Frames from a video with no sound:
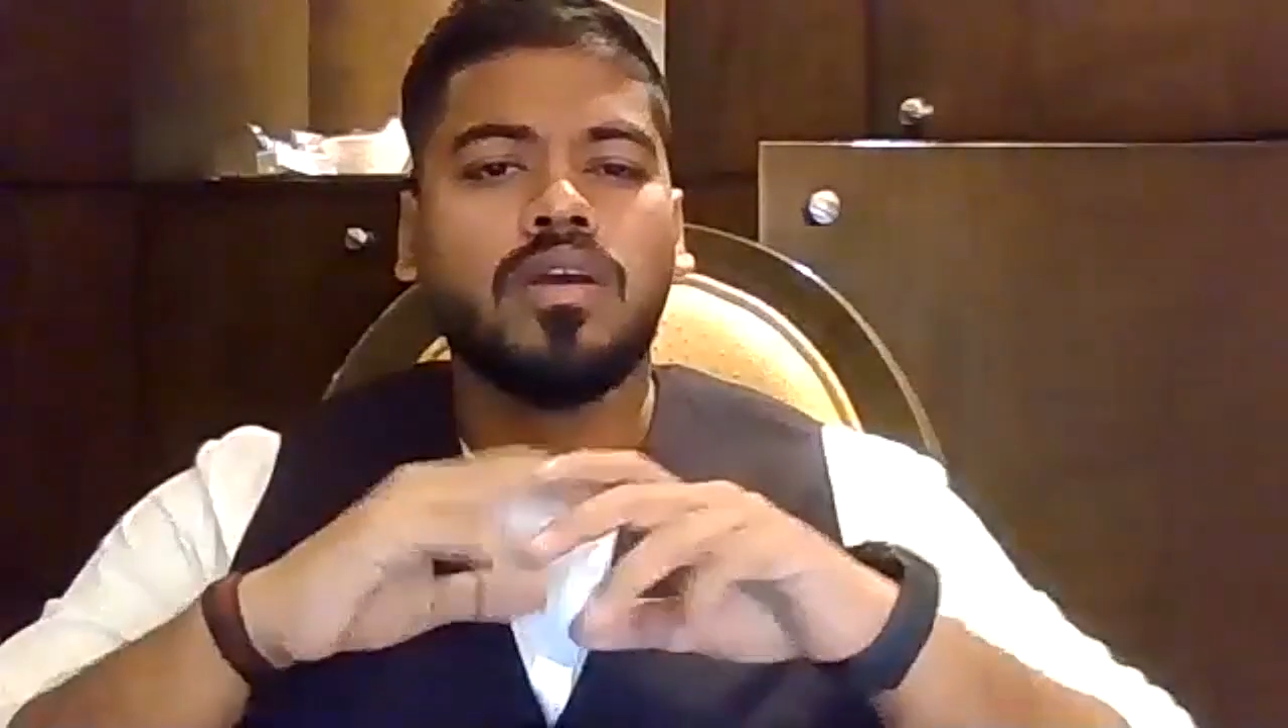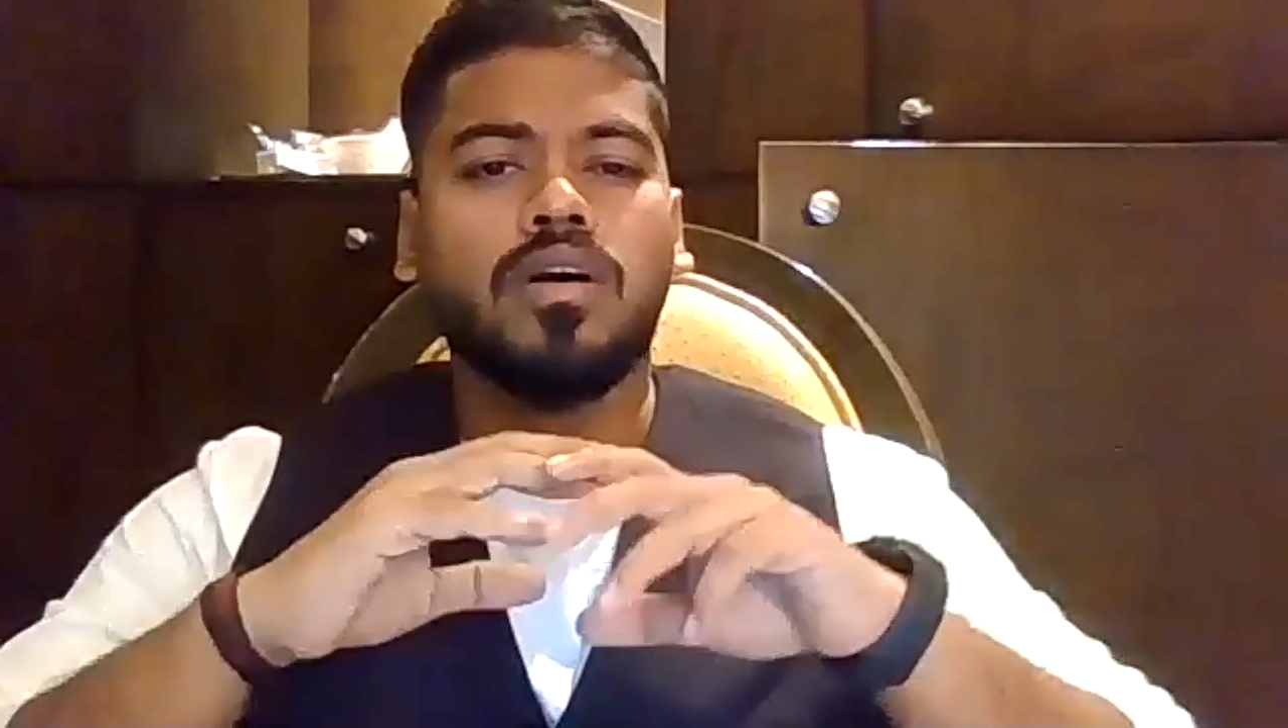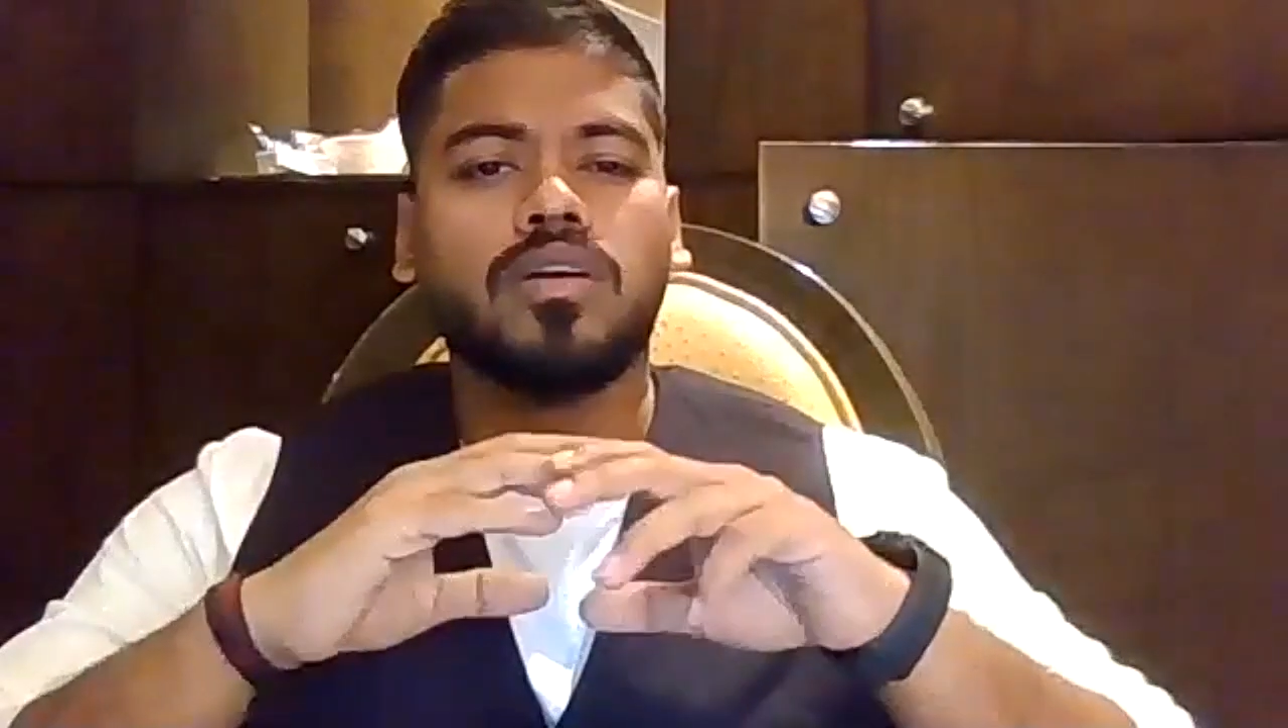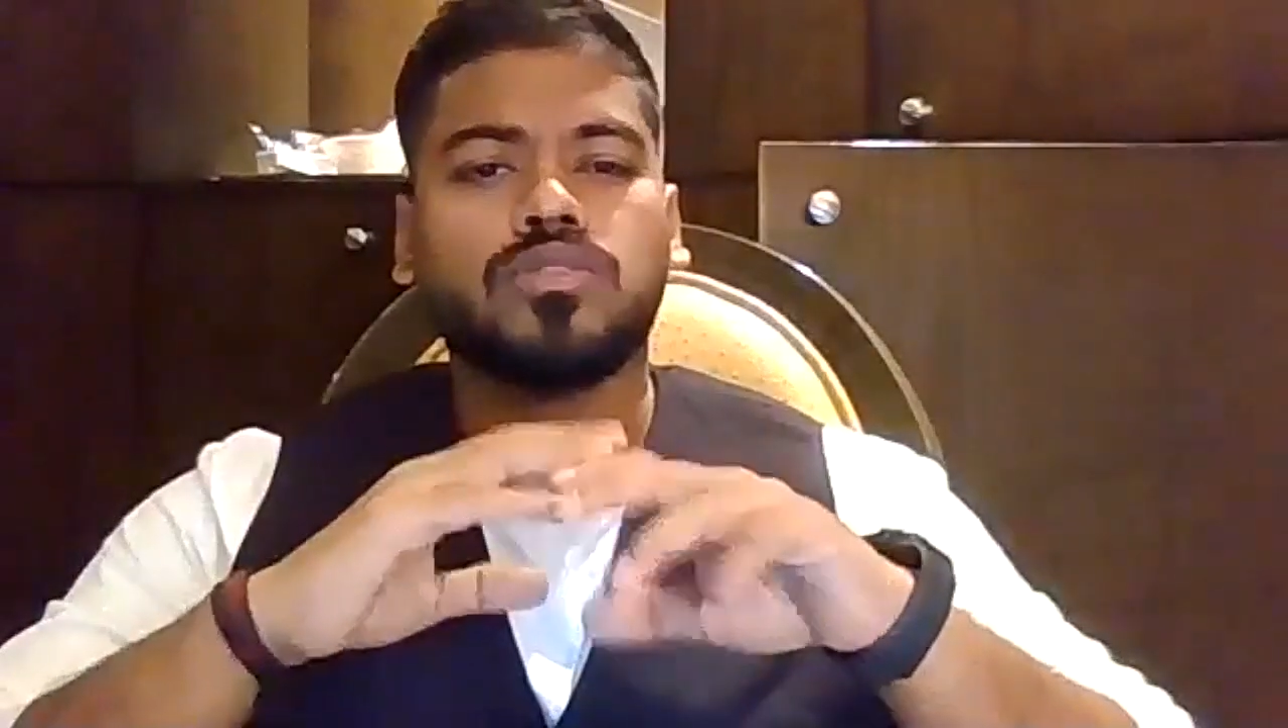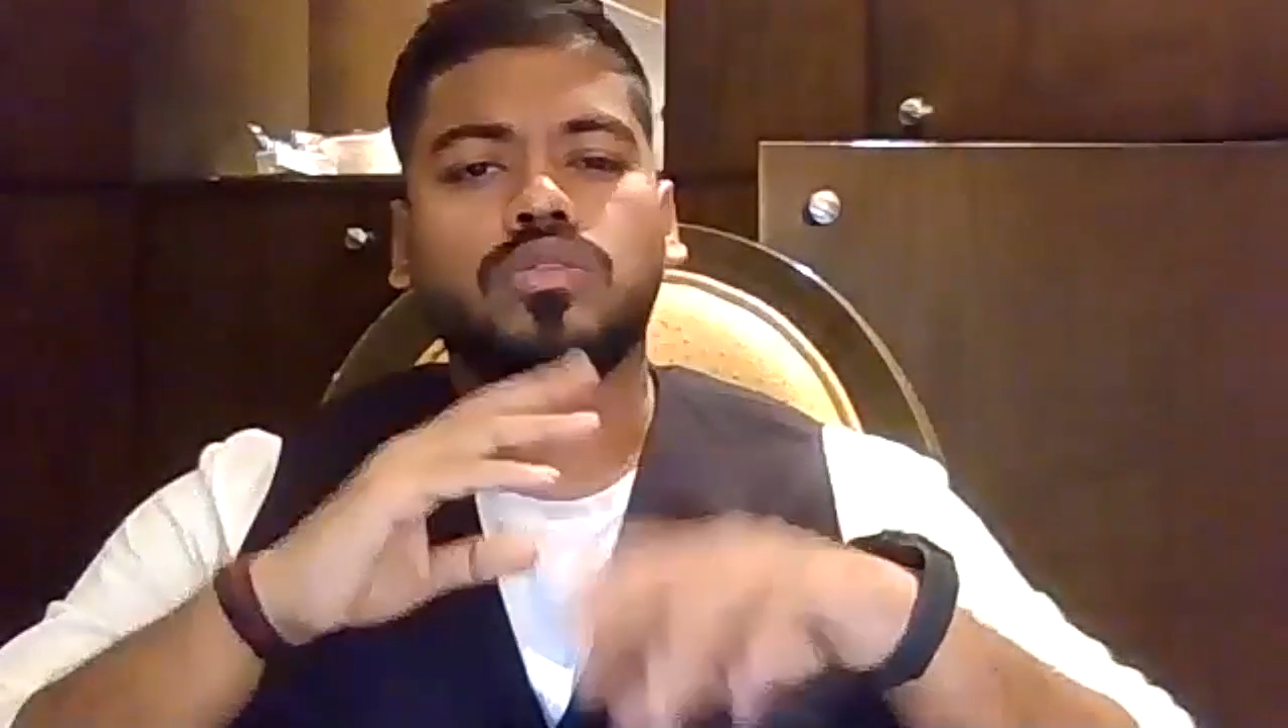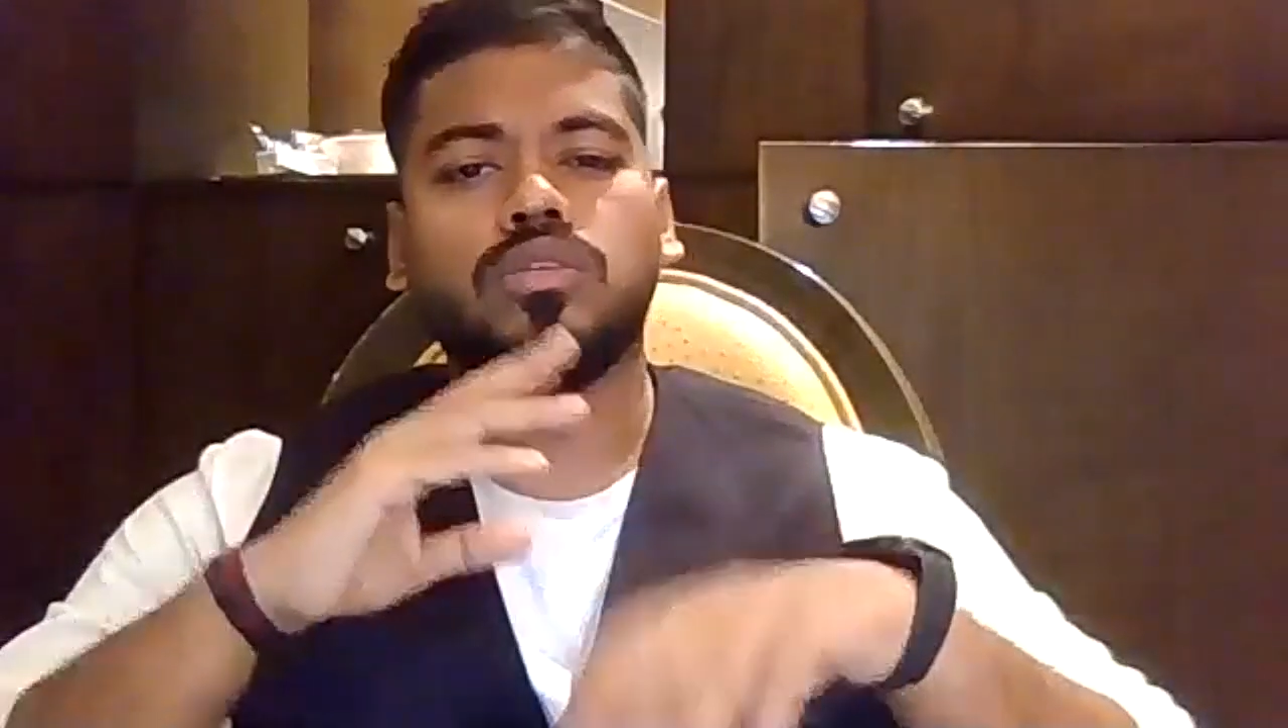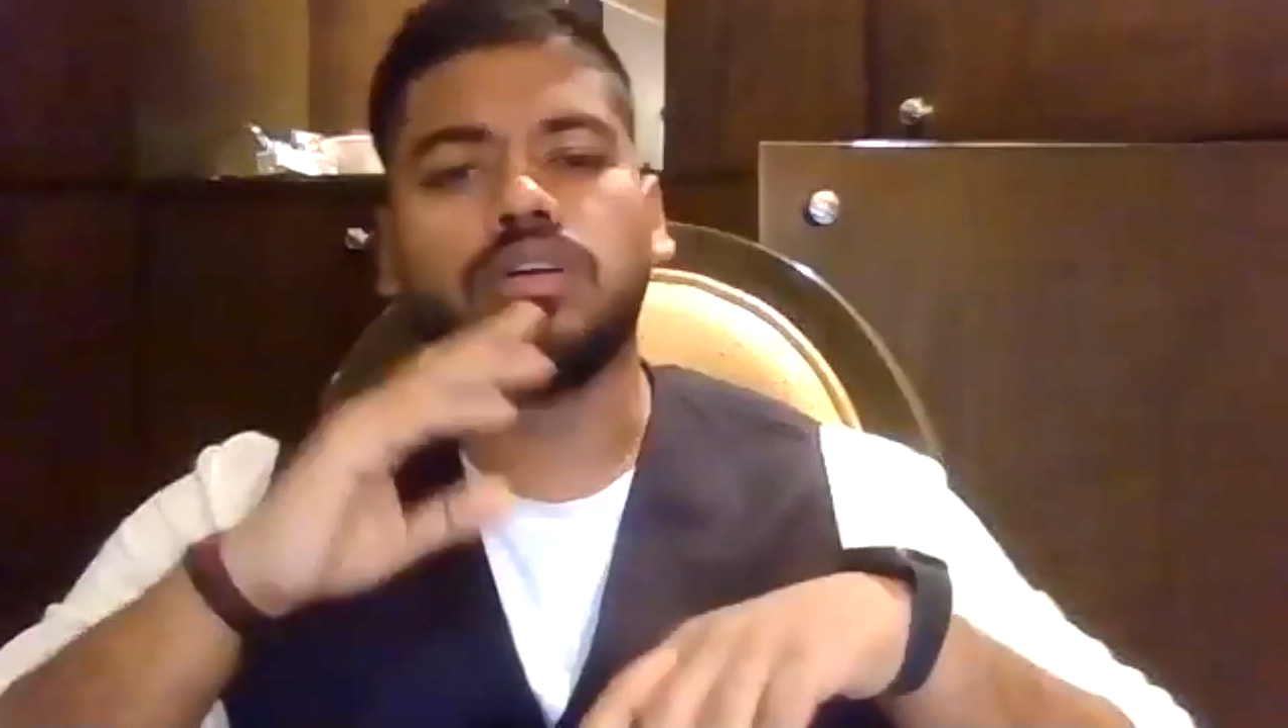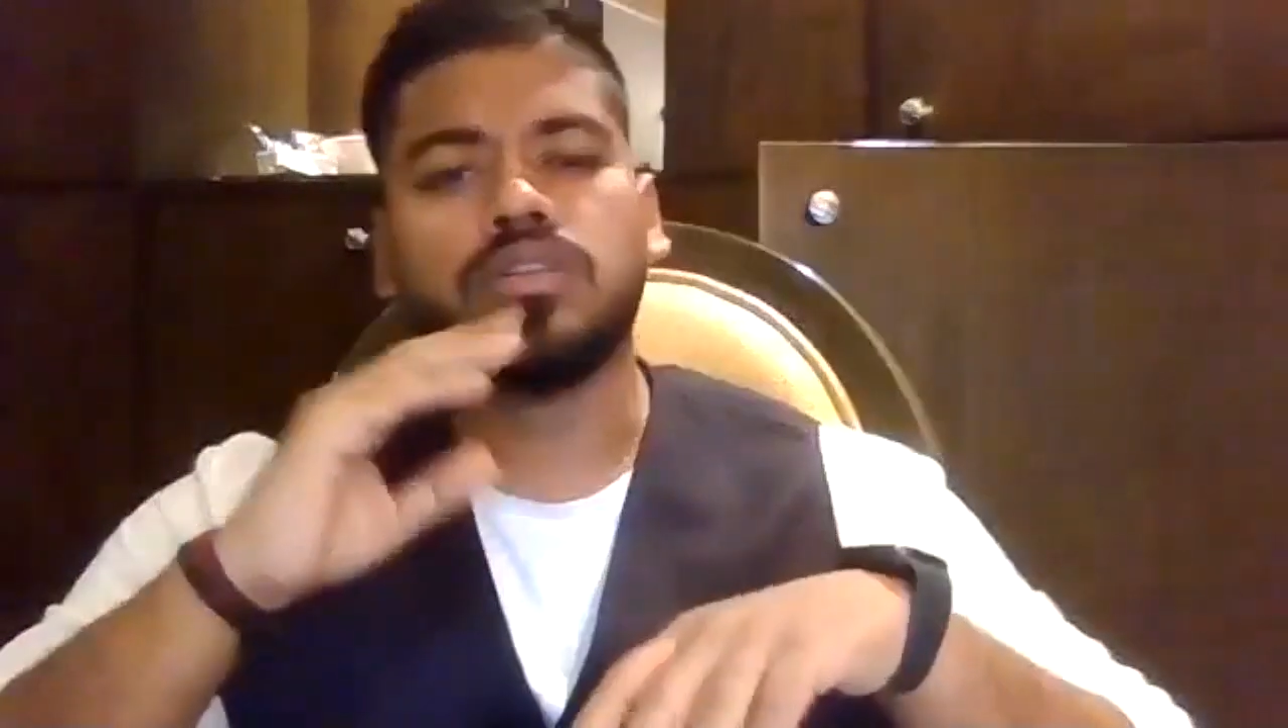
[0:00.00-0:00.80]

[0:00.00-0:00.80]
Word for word: uh, so